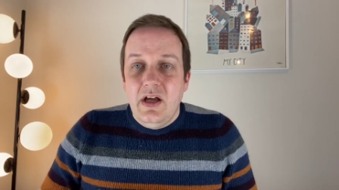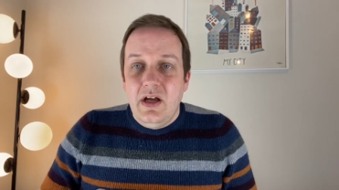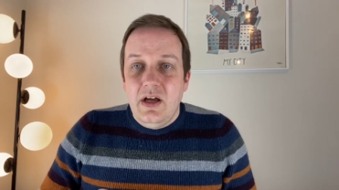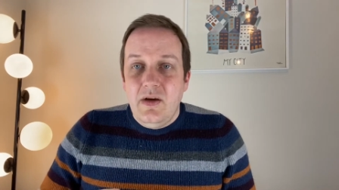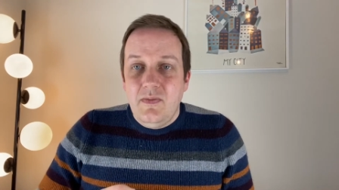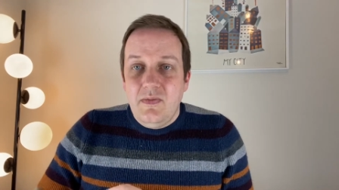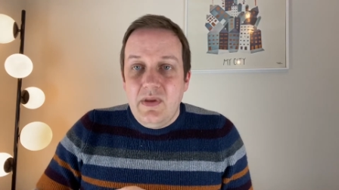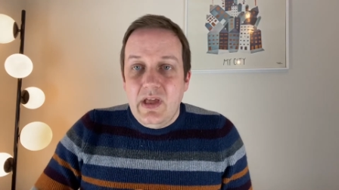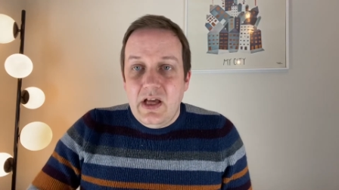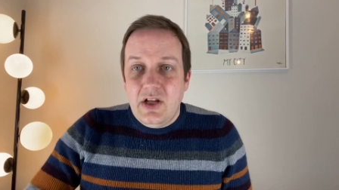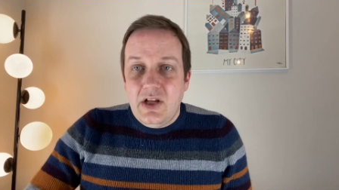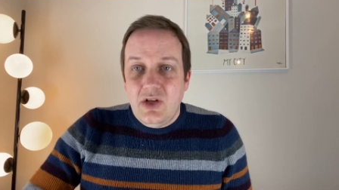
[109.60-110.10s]

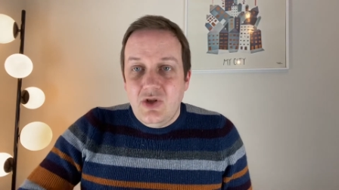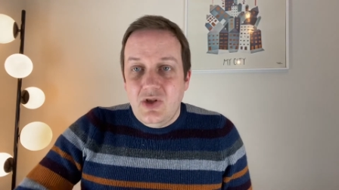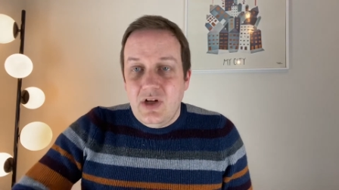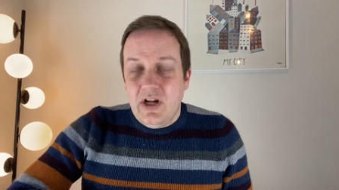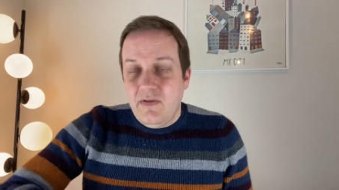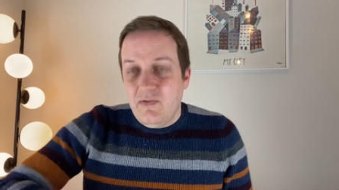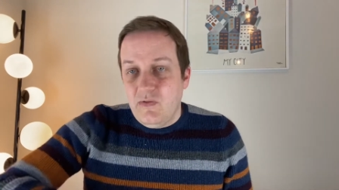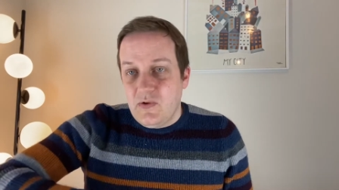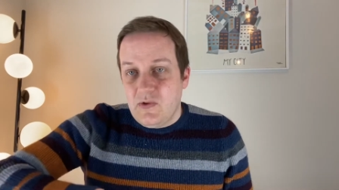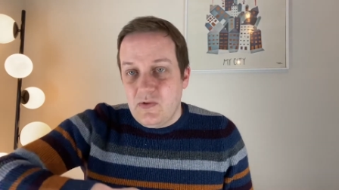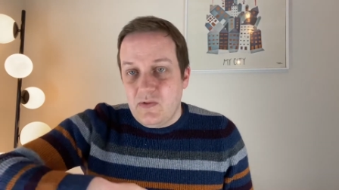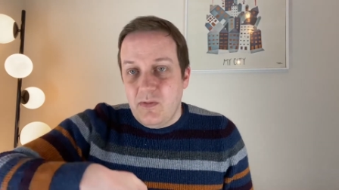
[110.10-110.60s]
that
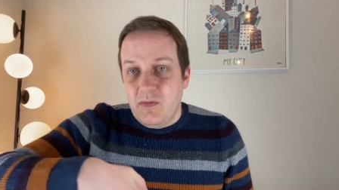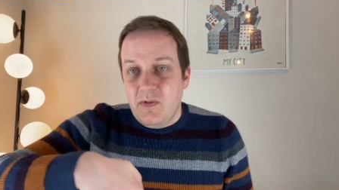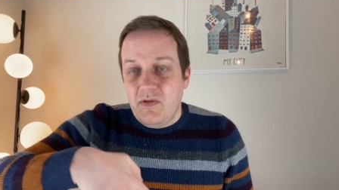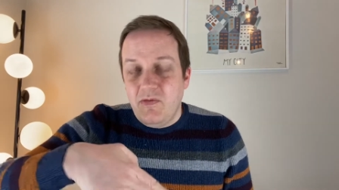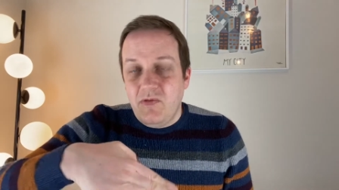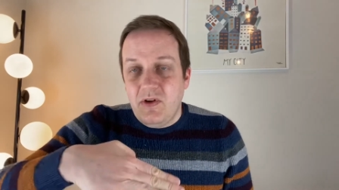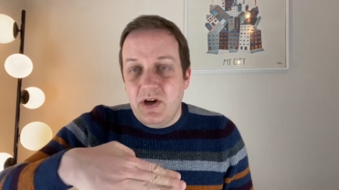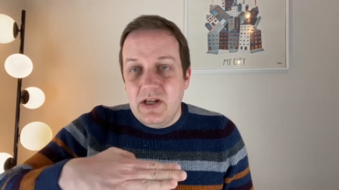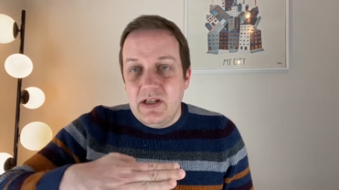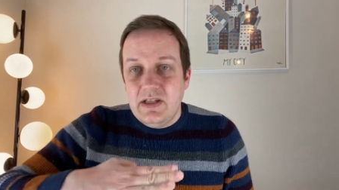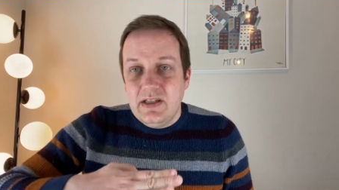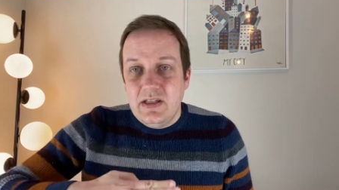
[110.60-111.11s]
travels from a
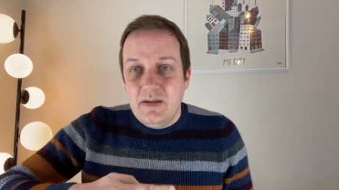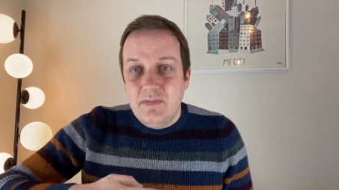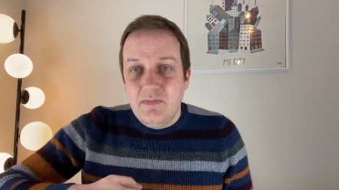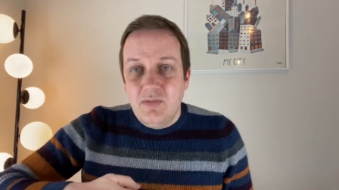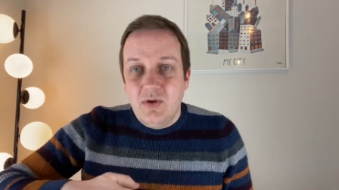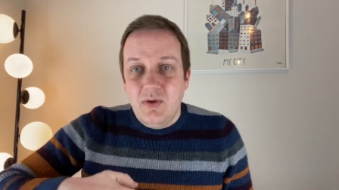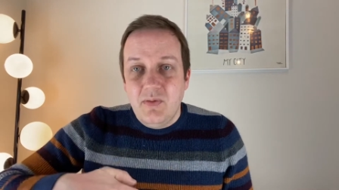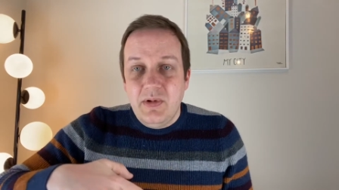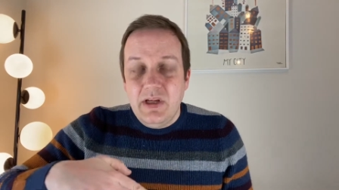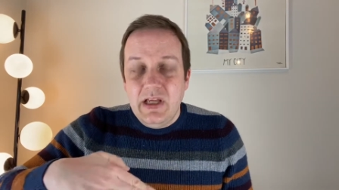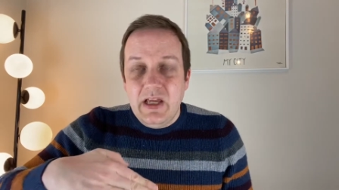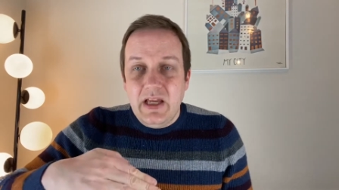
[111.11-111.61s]
very
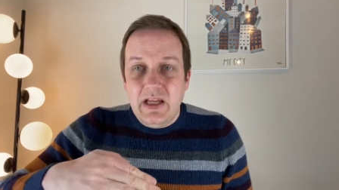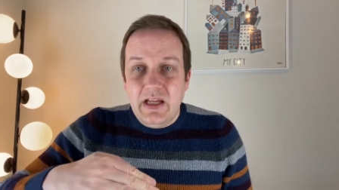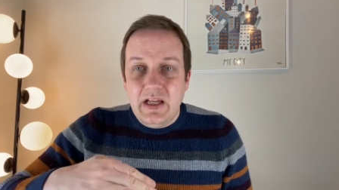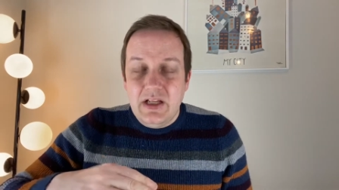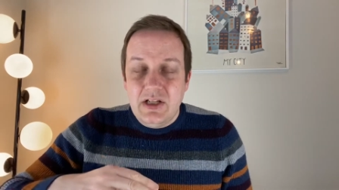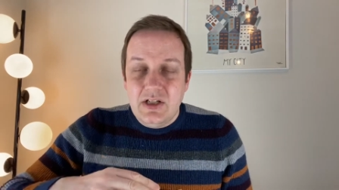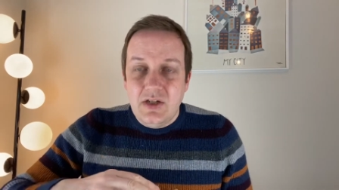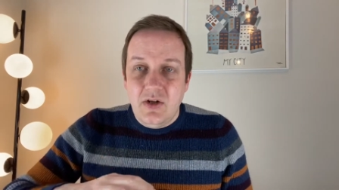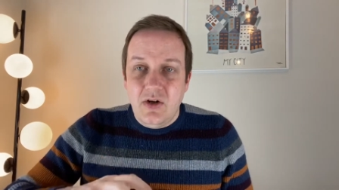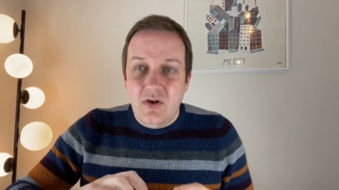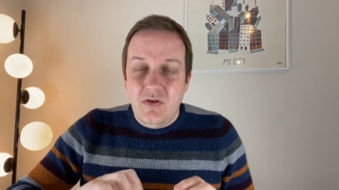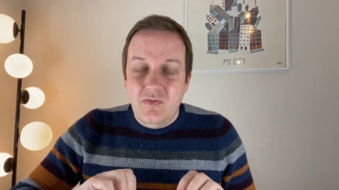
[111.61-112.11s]
simple beginning
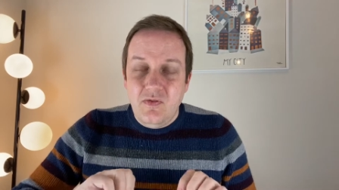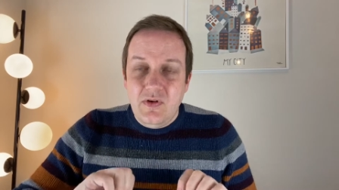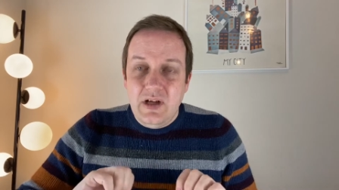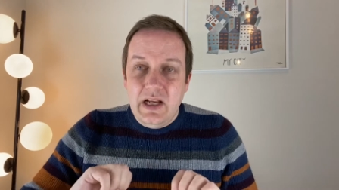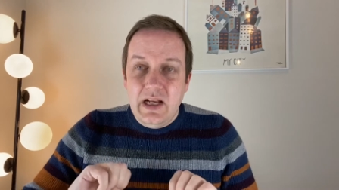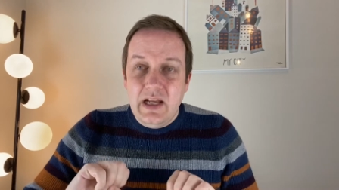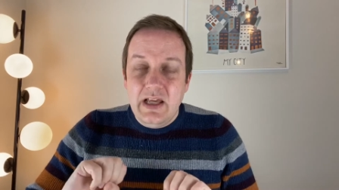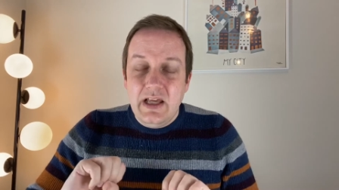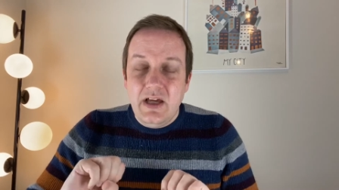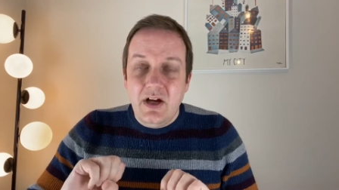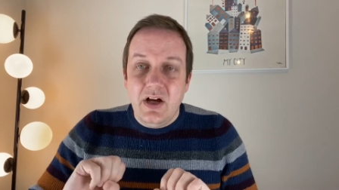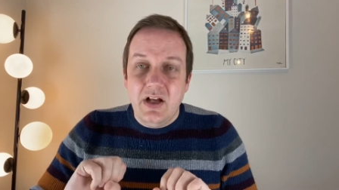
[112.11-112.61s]
to a
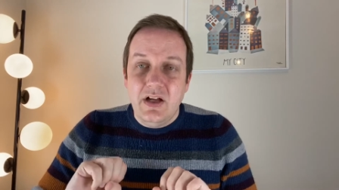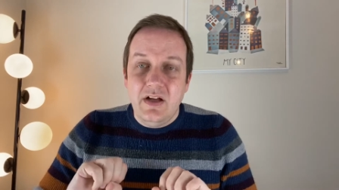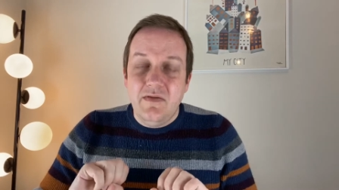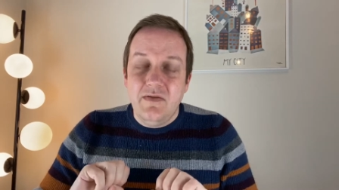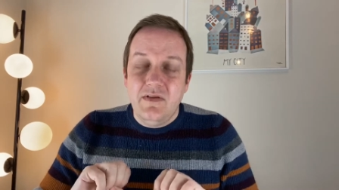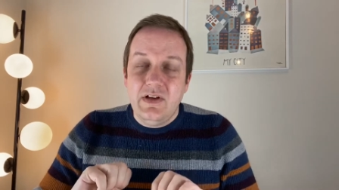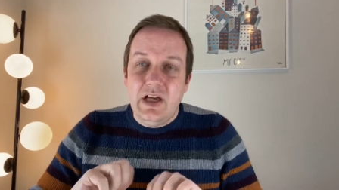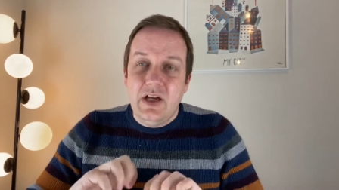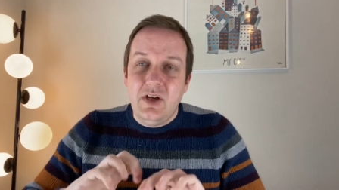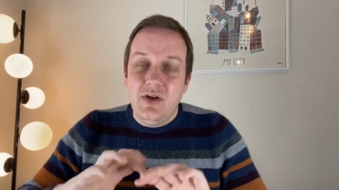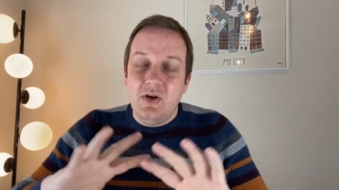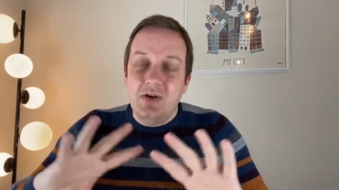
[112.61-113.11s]
really kind of
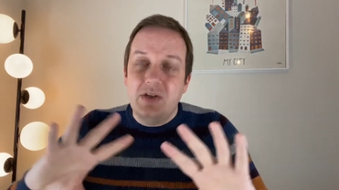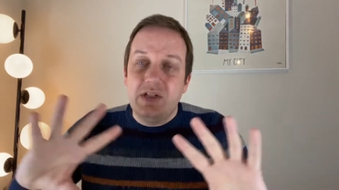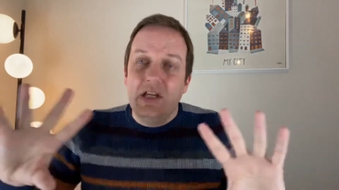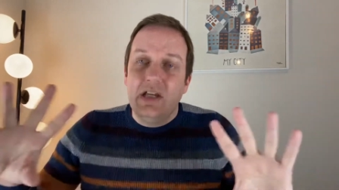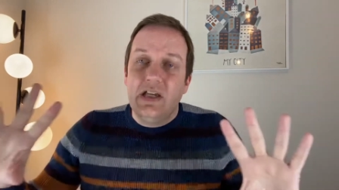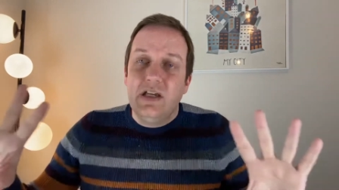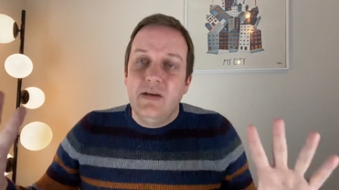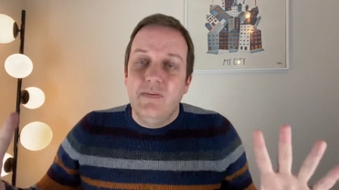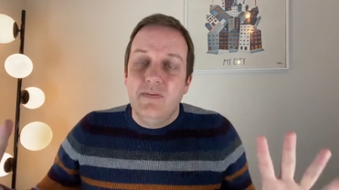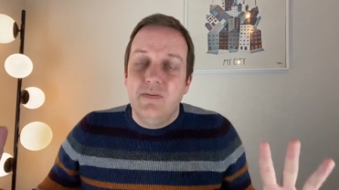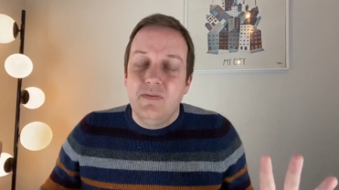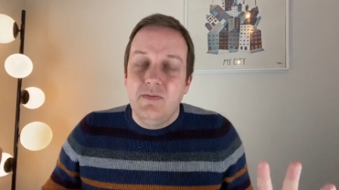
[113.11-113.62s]

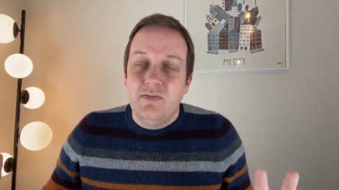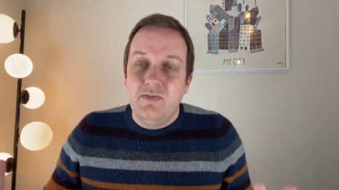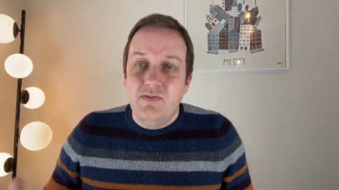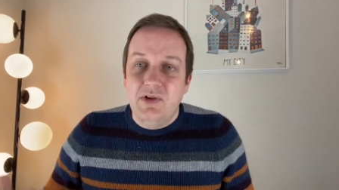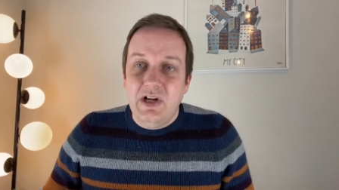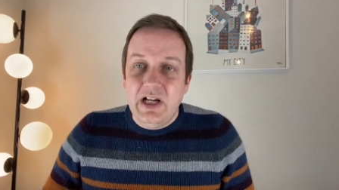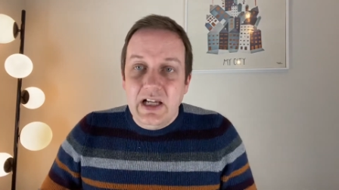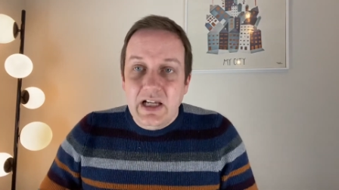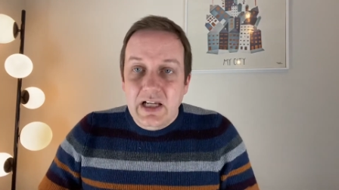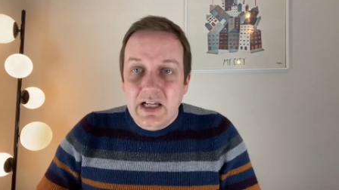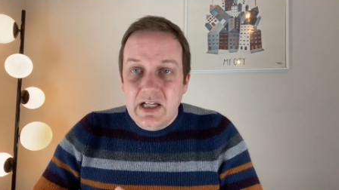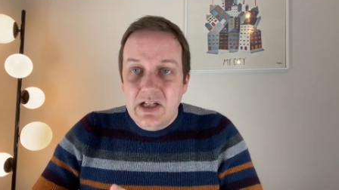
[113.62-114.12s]
chaotic and
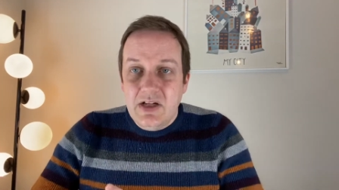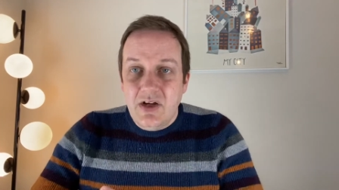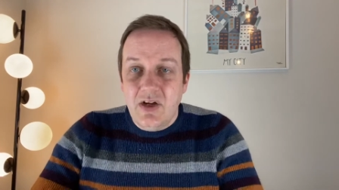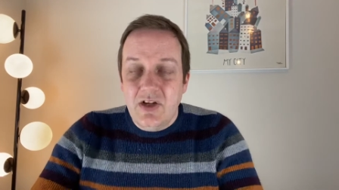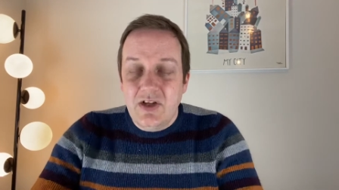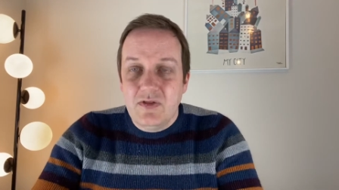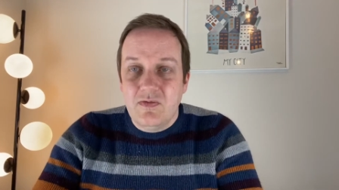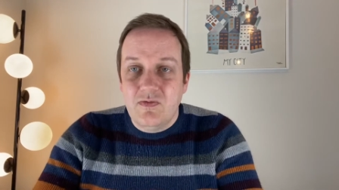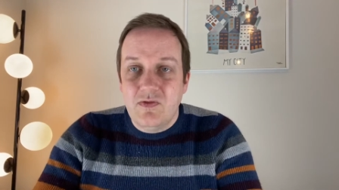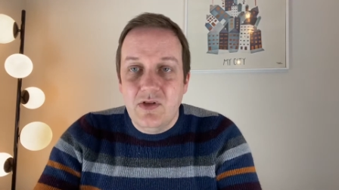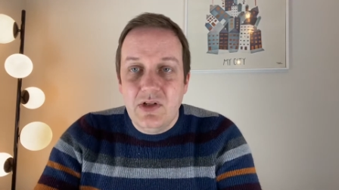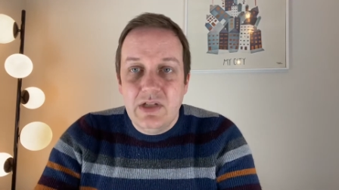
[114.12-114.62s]
brilliantly
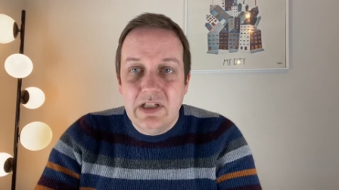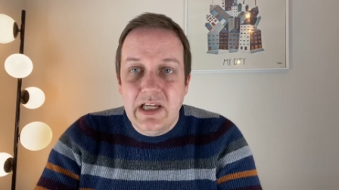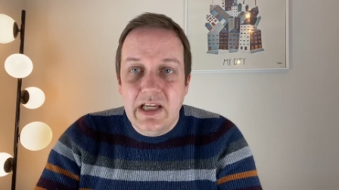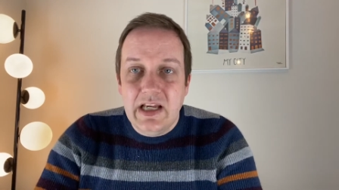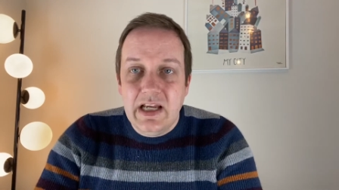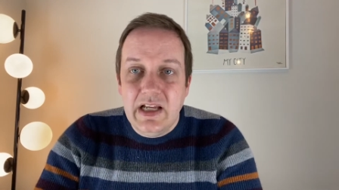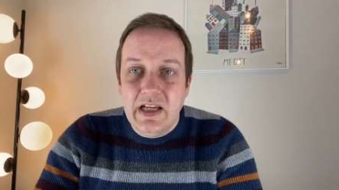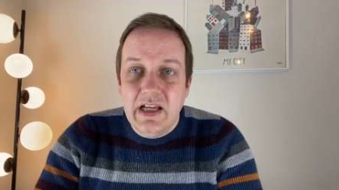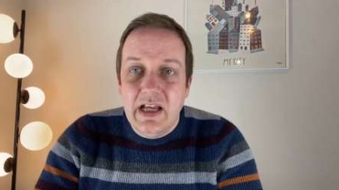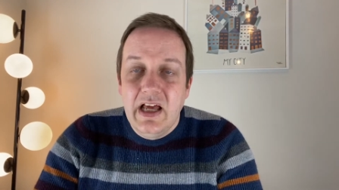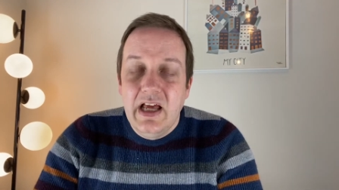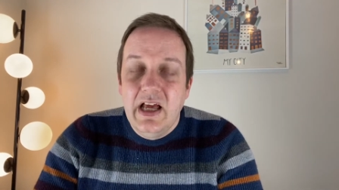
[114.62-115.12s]
danced
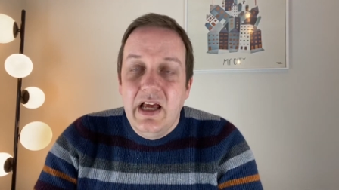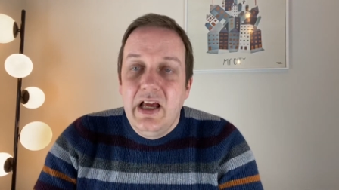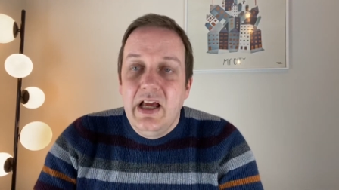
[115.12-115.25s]
routine